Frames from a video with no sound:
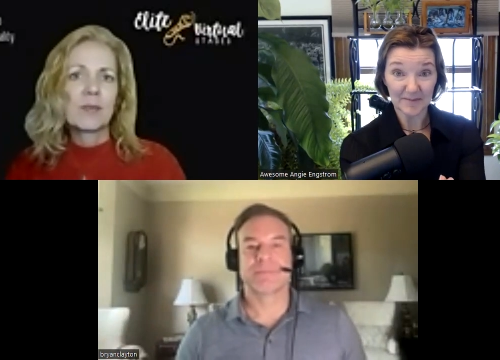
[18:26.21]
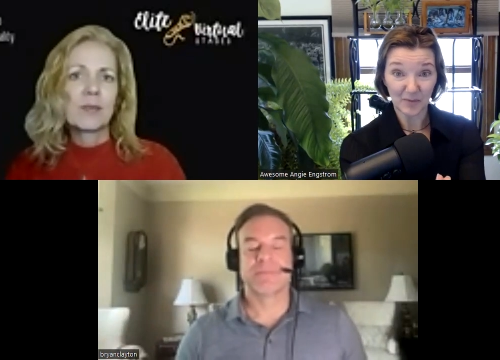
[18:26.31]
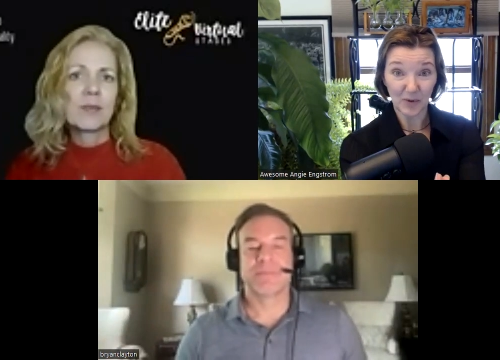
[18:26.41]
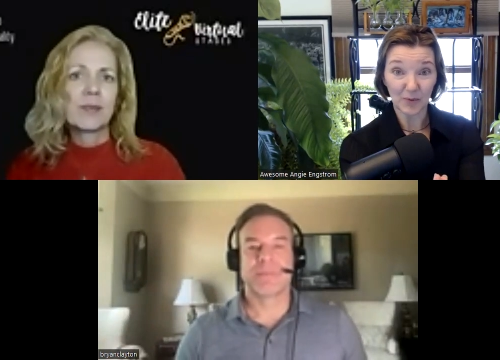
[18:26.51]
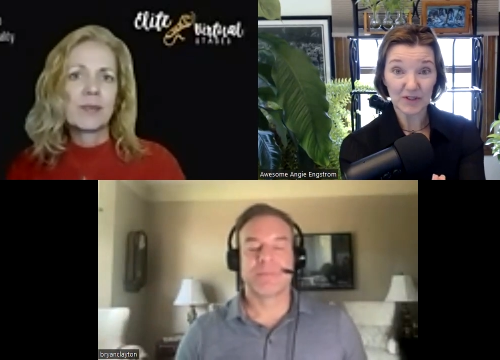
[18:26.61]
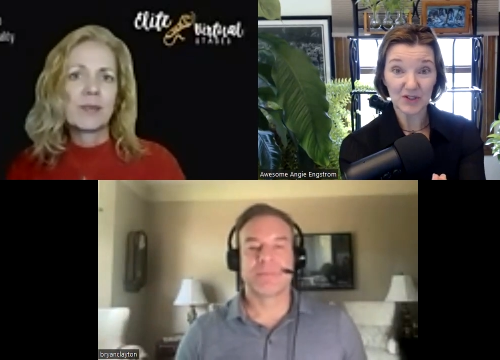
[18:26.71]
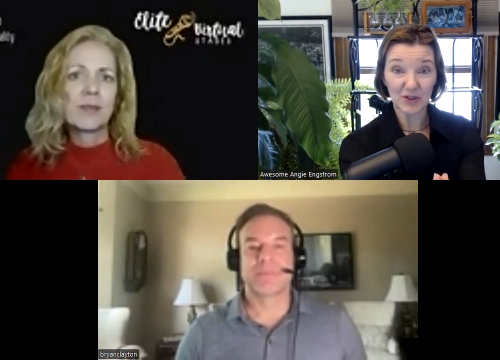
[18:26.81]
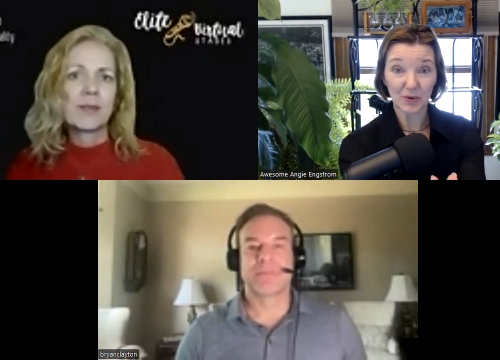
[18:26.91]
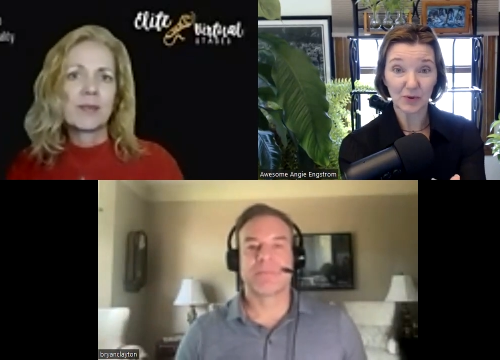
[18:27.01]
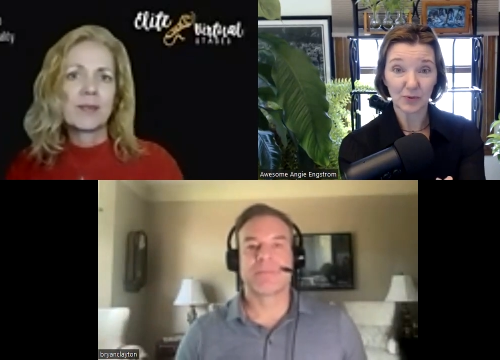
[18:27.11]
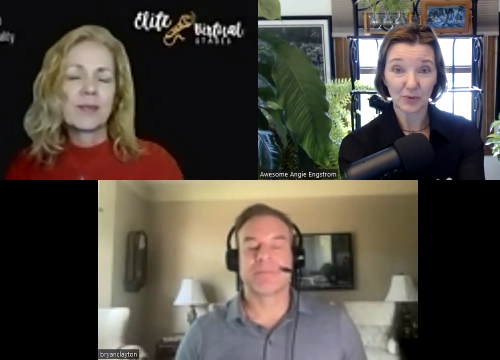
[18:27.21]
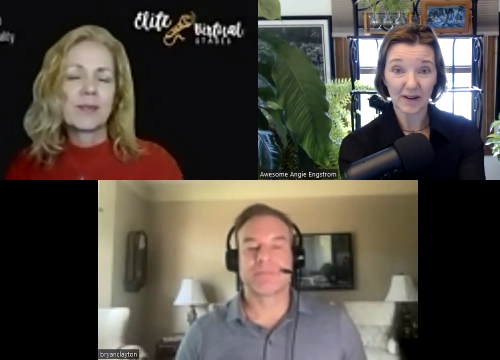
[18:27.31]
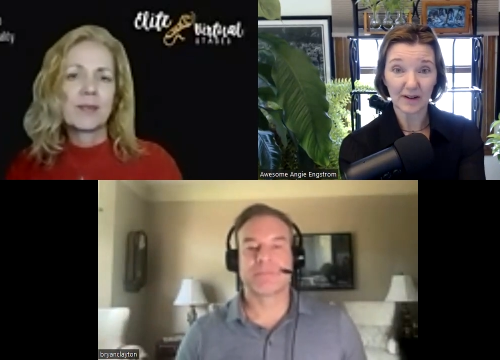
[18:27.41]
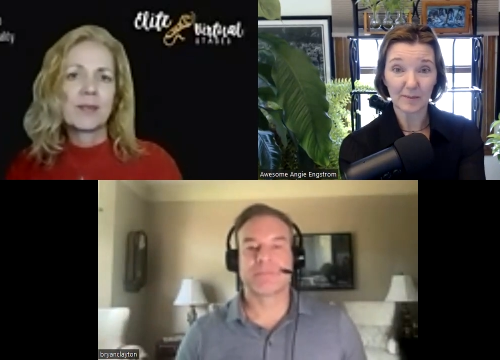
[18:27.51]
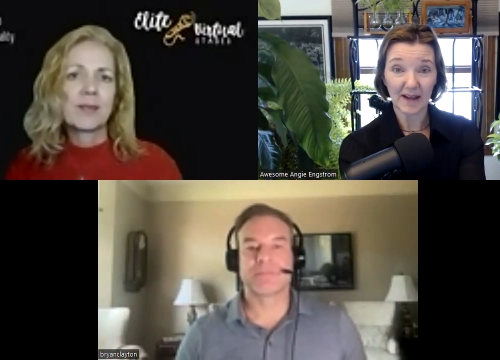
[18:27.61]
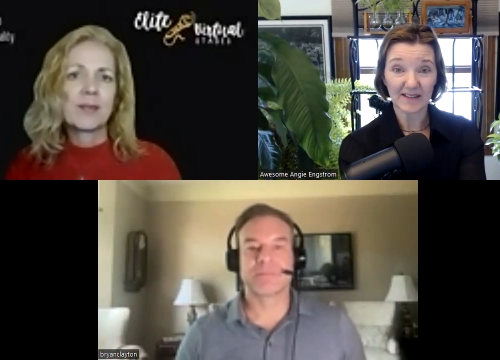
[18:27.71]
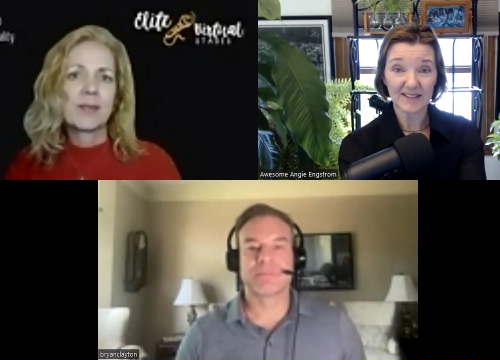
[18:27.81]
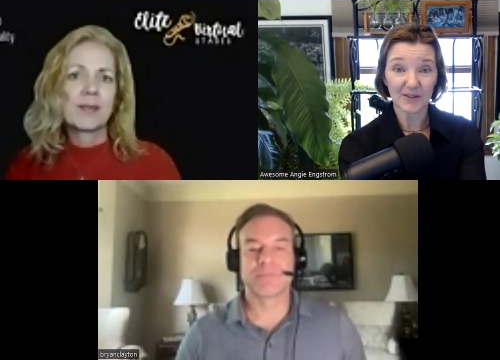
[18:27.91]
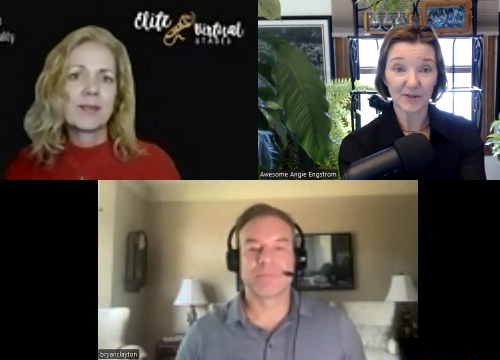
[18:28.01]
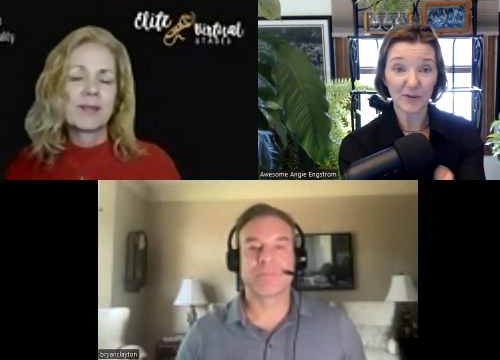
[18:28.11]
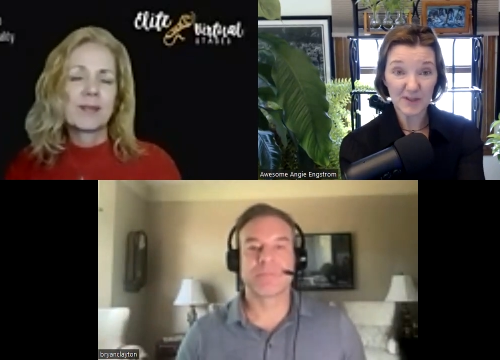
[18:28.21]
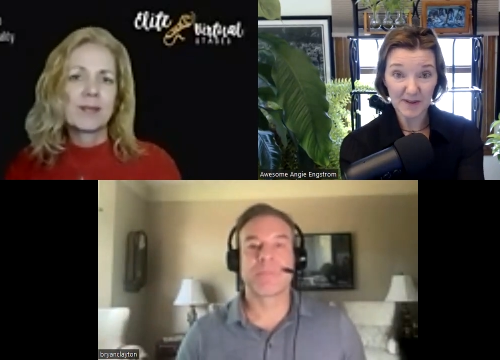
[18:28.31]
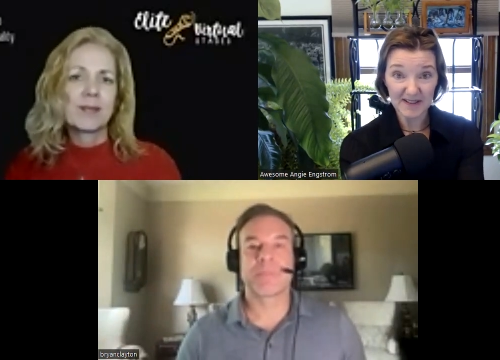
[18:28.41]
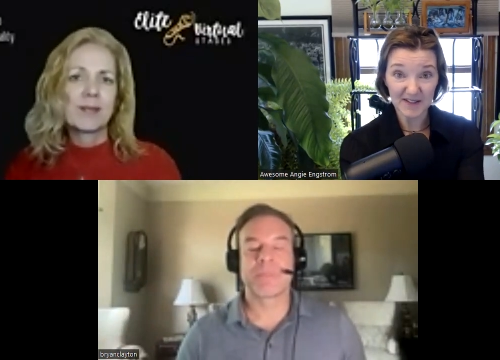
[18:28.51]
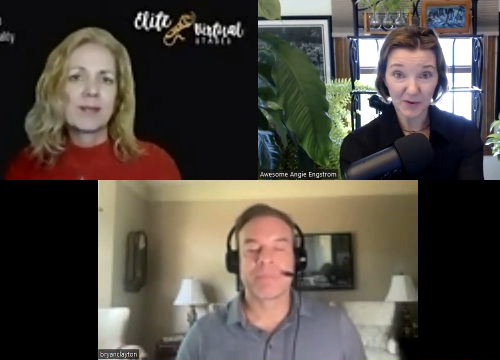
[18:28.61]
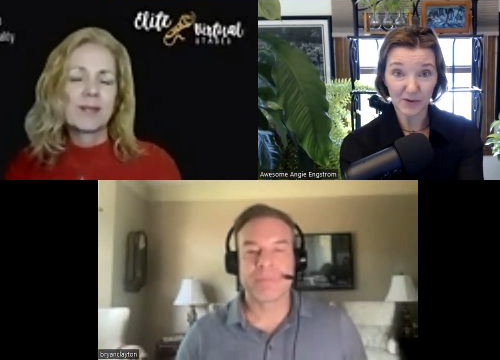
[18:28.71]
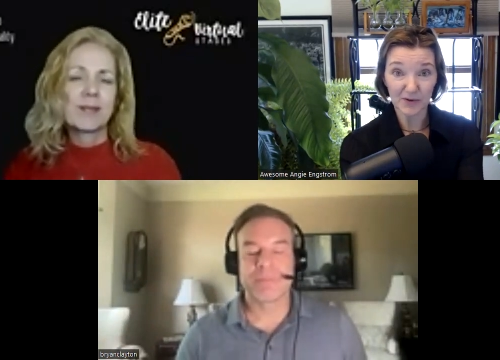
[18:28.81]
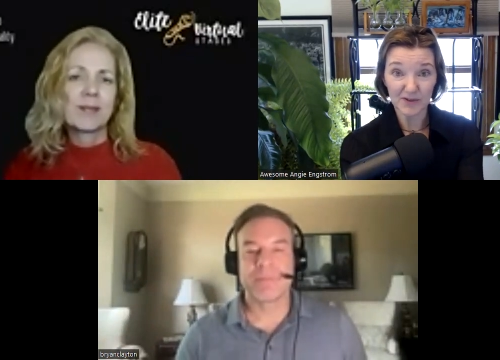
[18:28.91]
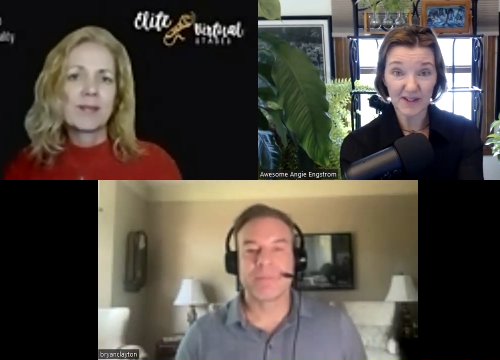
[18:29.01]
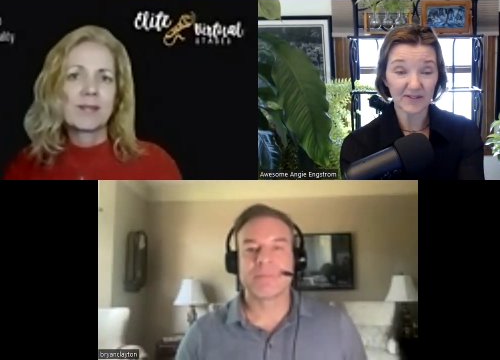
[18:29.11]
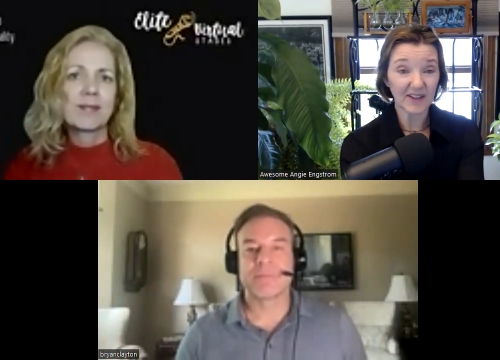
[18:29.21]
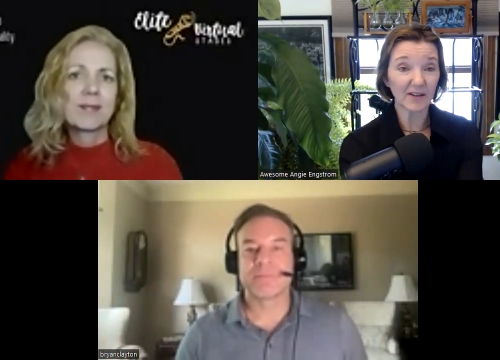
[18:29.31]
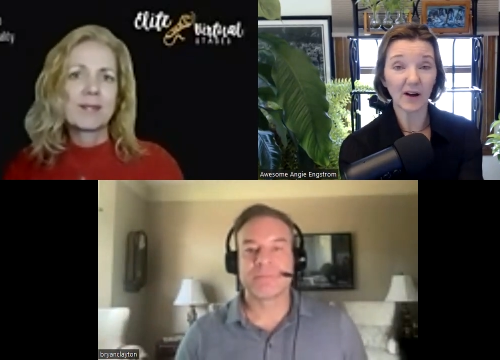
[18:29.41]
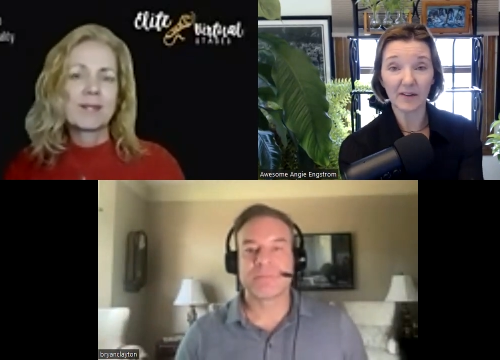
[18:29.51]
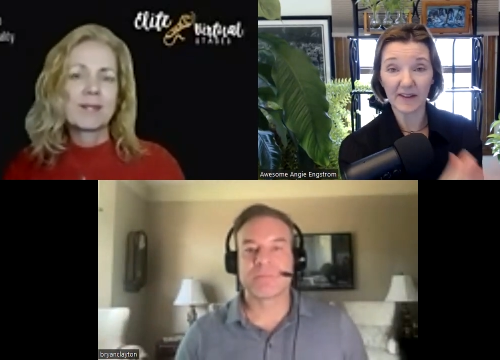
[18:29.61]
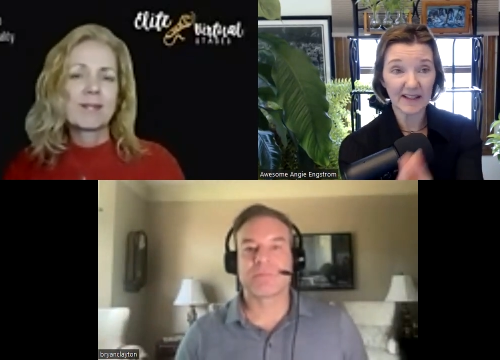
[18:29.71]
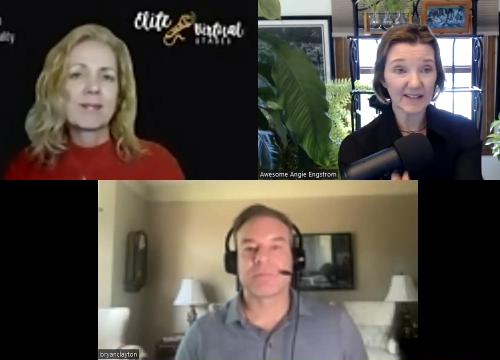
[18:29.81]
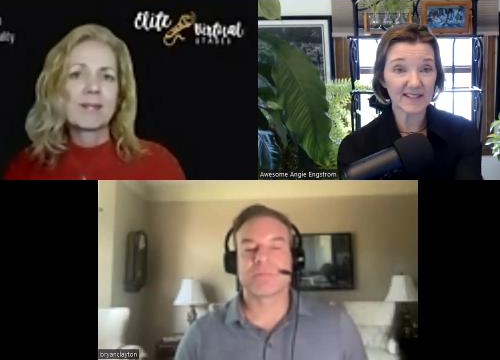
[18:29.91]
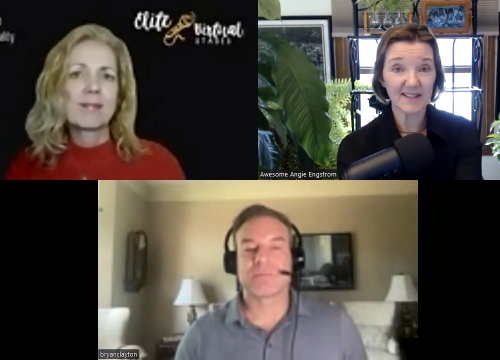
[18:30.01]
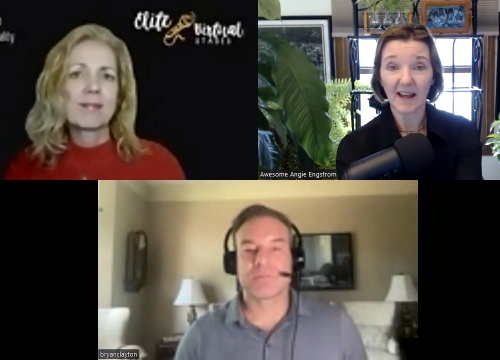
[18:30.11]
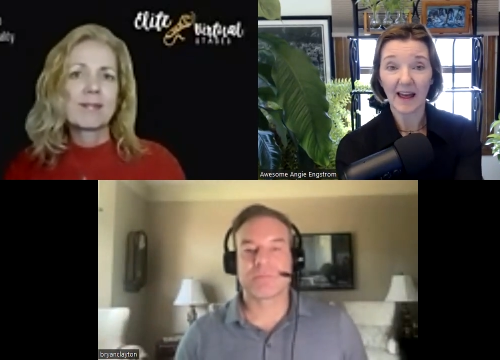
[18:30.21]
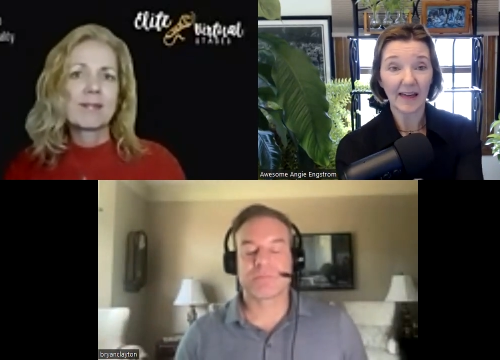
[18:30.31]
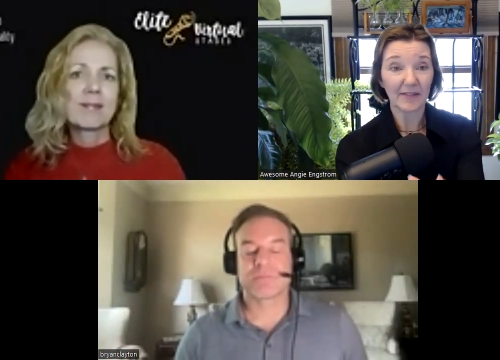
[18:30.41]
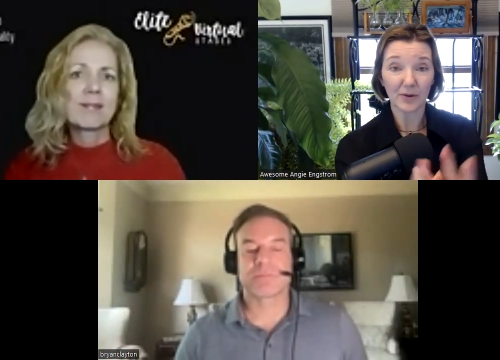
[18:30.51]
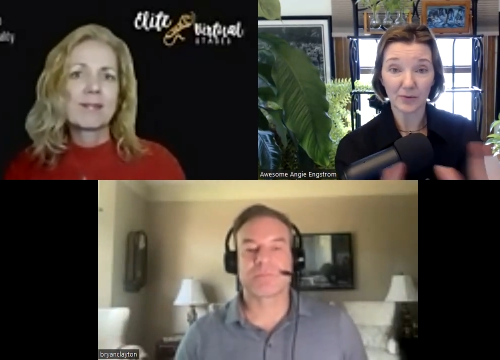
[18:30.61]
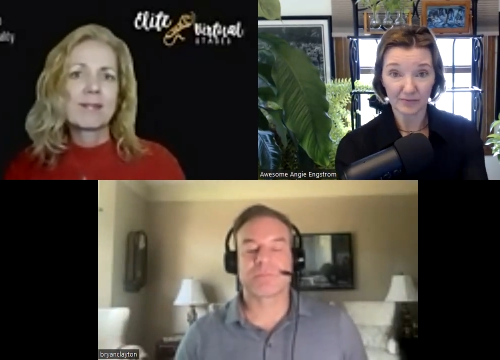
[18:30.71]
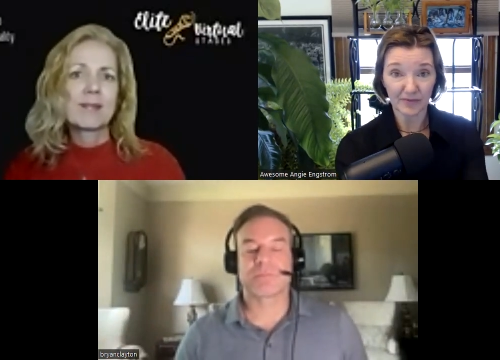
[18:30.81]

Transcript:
Speaker 1: What would you recommend to those business owners? They've done all this and they're